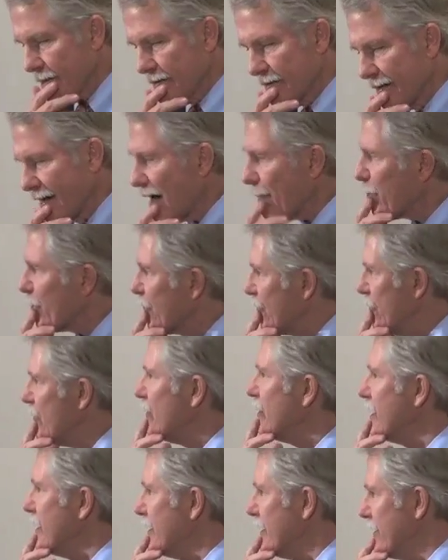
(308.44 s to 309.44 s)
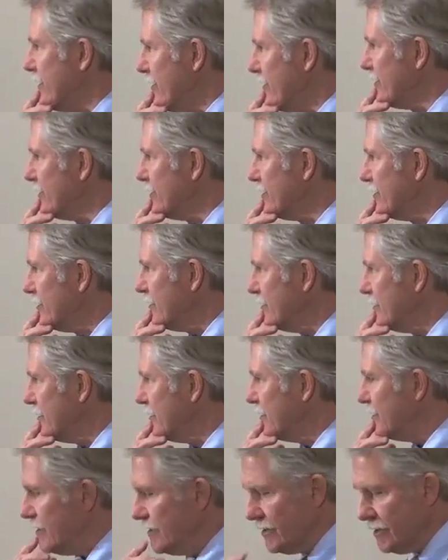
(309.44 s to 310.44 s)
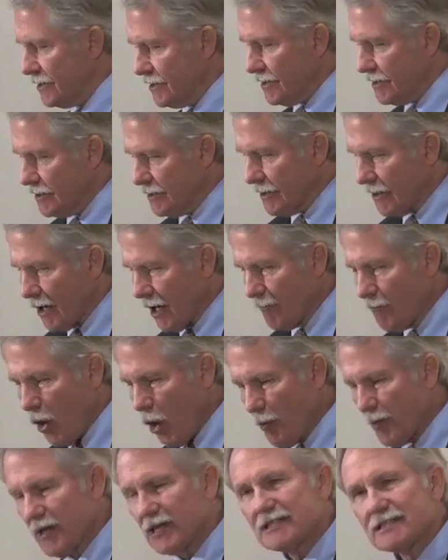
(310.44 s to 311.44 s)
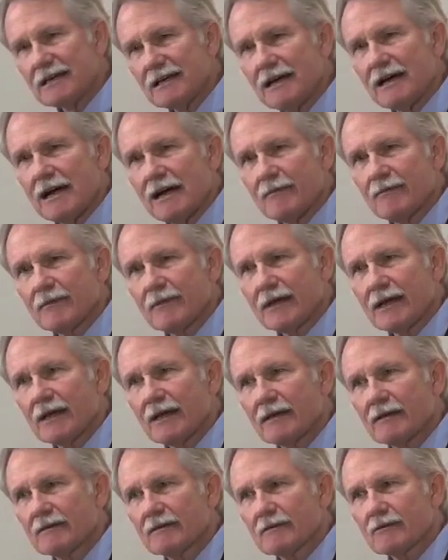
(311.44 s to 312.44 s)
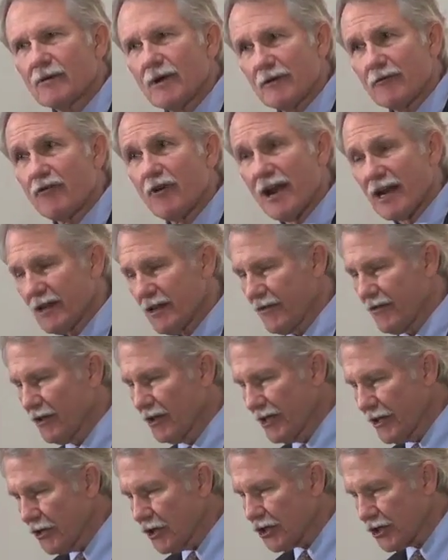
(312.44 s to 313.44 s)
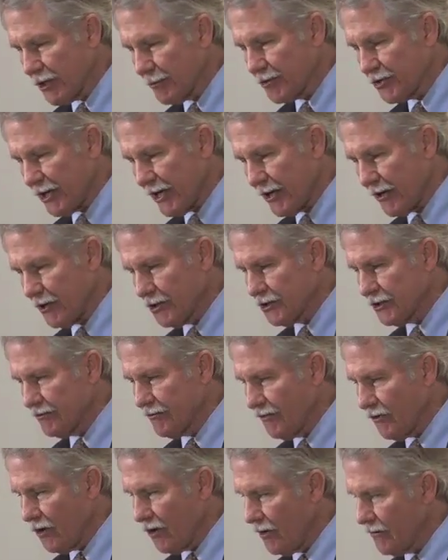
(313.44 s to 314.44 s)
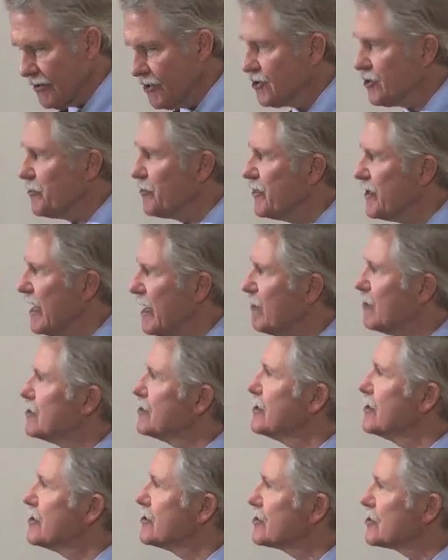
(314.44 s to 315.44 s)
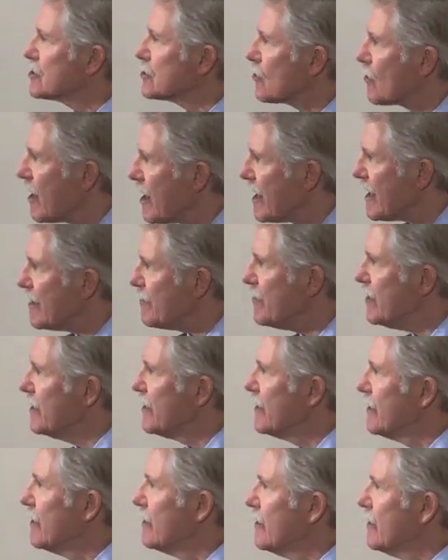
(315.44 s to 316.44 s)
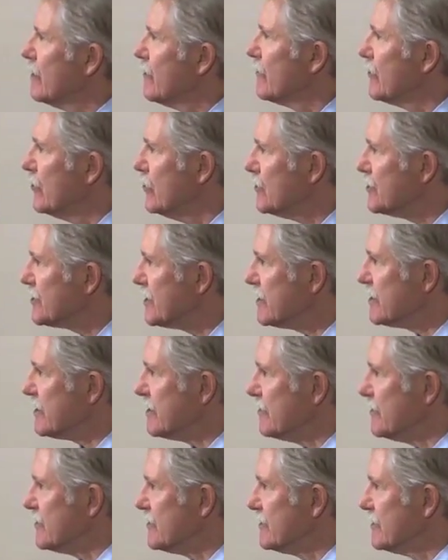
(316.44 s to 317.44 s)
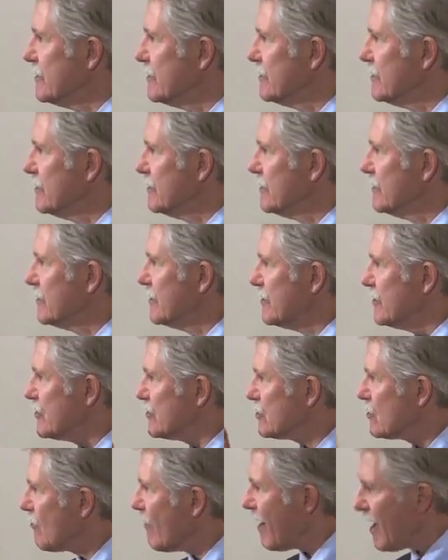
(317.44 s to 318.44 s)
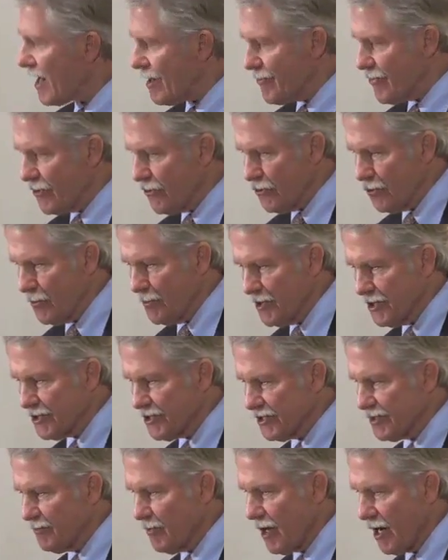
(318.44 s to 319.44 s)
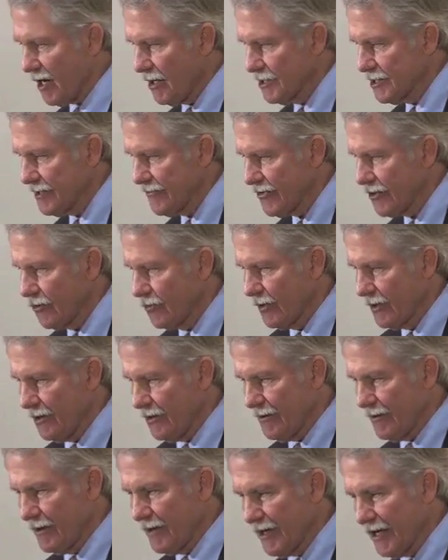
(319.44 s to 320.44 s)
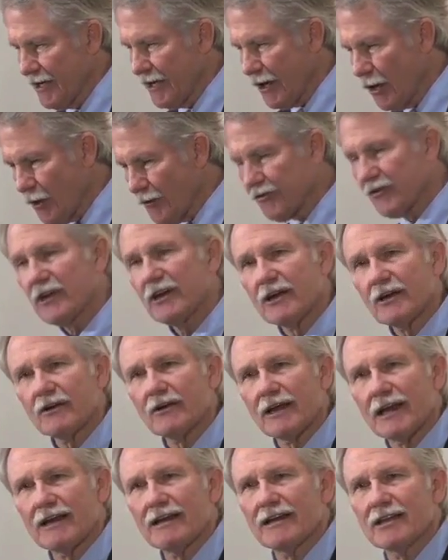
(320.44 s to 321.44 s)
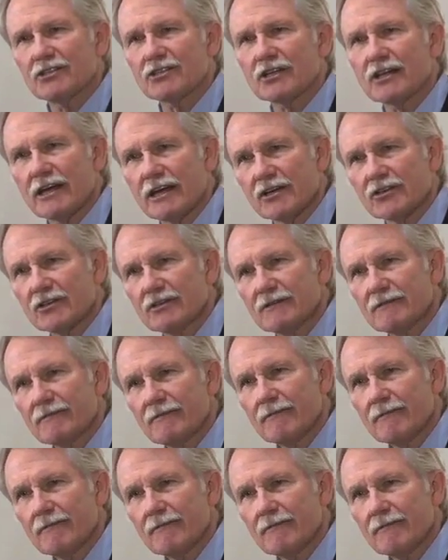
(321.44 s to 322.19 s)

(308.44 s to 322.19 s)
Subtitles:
the opportunity here, our moment in time, and quite frankly, the leadership challenge involved is to be able to describe the new systems, to describe the new business models, if you will, in healthcare and in education,